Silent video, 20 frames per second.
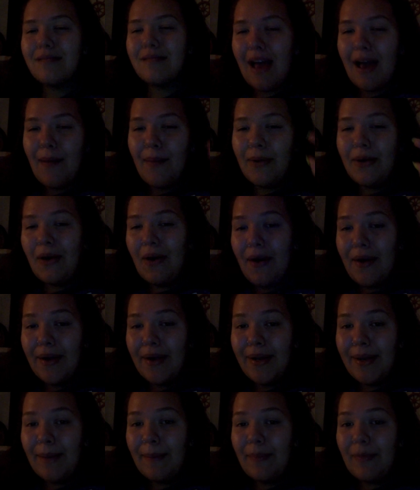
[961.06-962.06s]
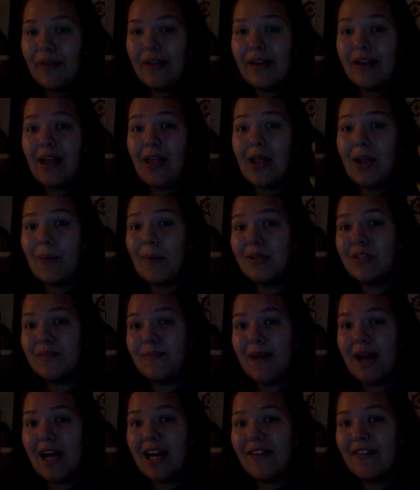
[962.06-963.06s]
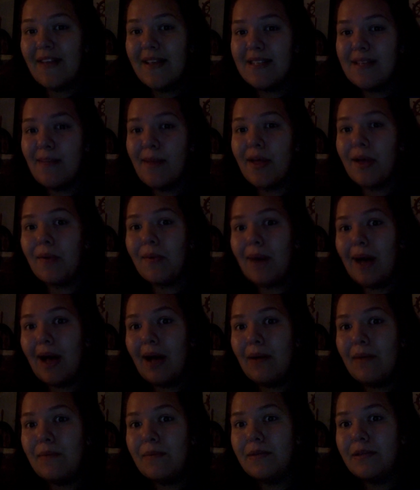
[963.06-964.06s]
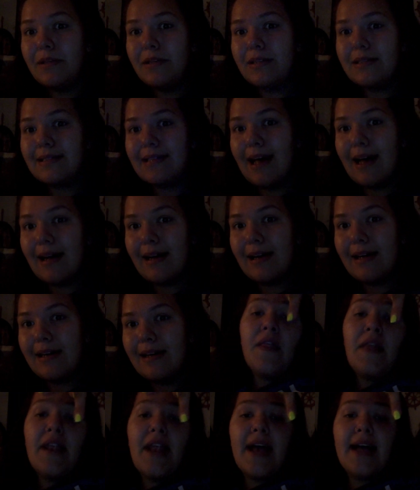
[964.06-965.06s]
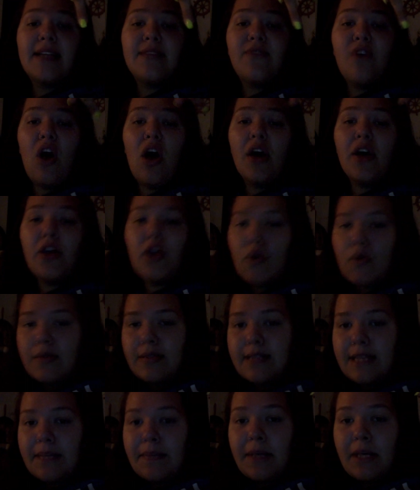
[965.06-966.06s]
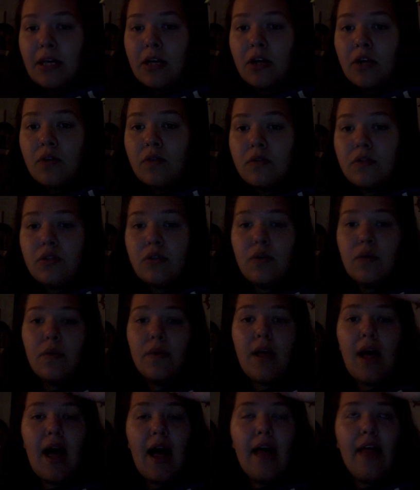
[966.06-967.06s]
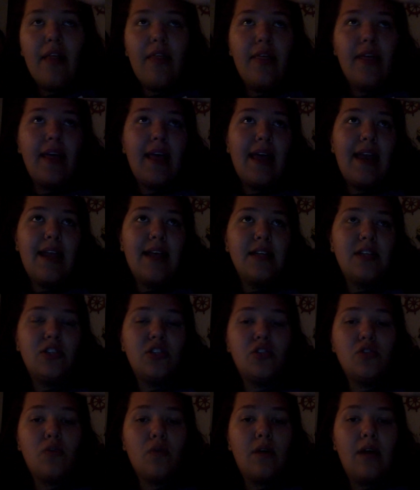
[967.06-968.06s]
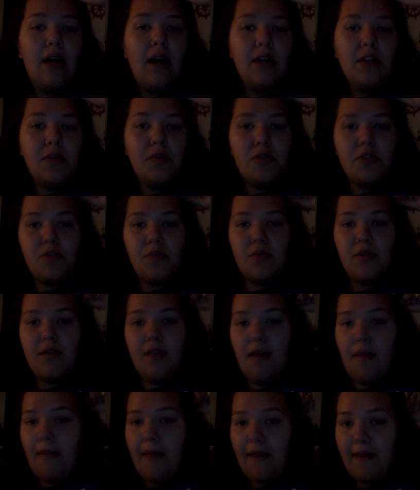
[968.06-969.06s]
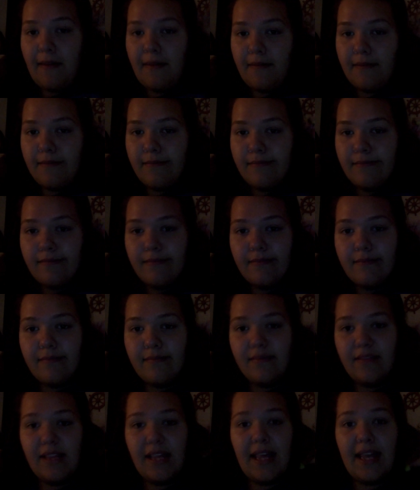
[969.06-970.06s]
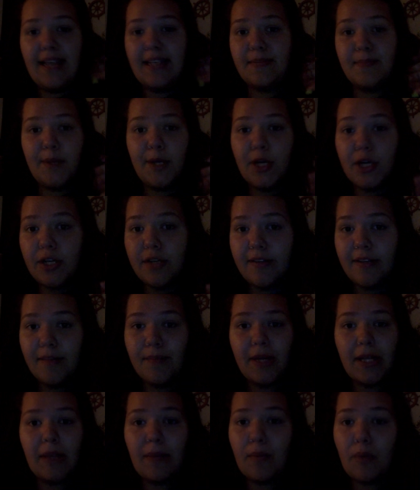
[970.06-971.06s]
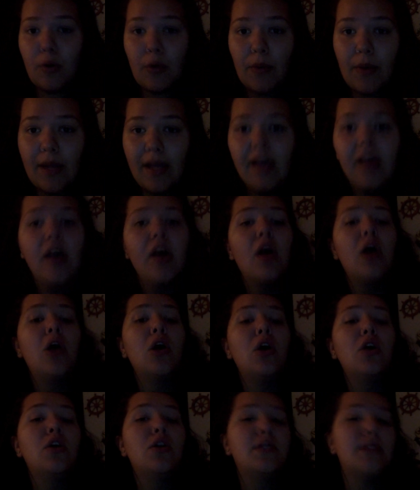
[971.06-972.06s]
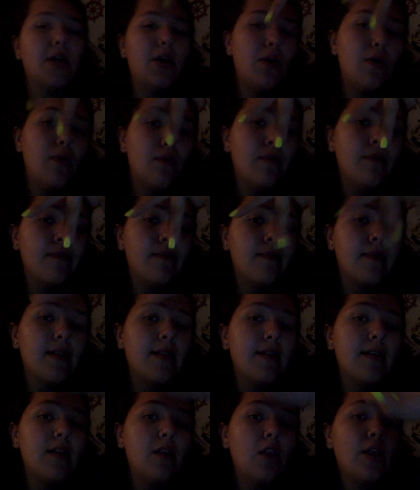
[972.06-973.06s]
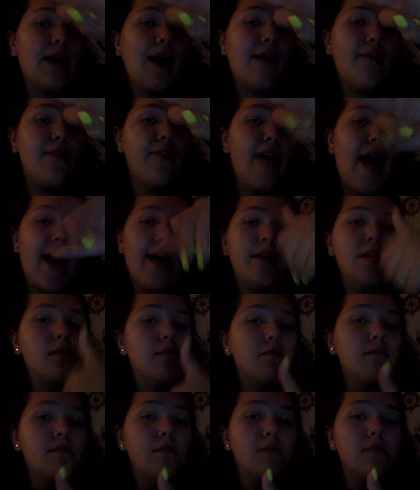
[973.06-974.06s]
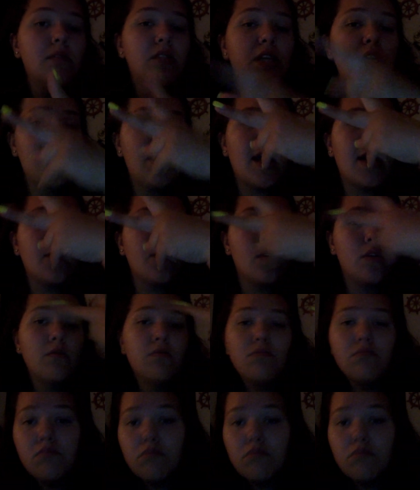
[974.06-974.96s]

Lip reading: time went on, but like now that I'm watching back at this, I'm like, wow, you suck. In the next vlog, you see me go to the Guinness storehouse, which is where they make the Guinness beer, the big brewery. So look out for that. See you in the next one.